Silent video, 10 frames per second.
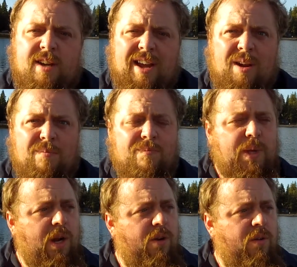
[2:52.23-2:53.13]

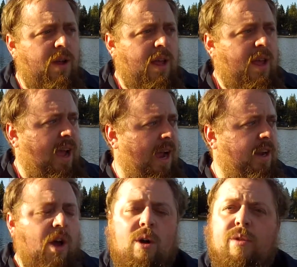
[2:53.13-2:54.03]
I
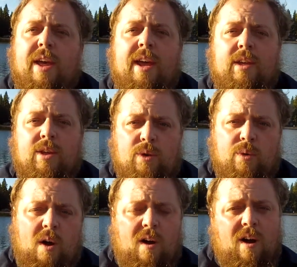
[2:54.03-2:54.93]
know that
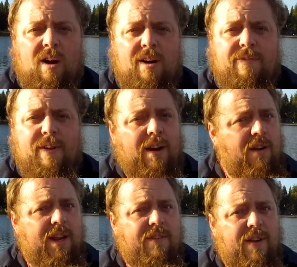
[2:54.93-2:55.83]
you are
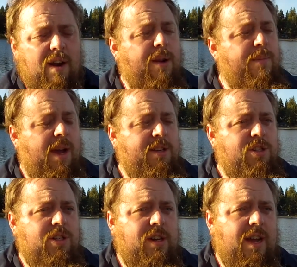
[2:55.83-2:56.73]
very, very
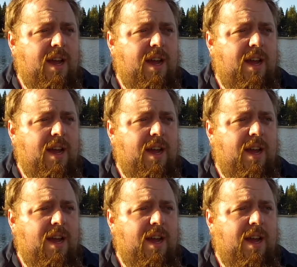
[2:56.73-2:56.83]
much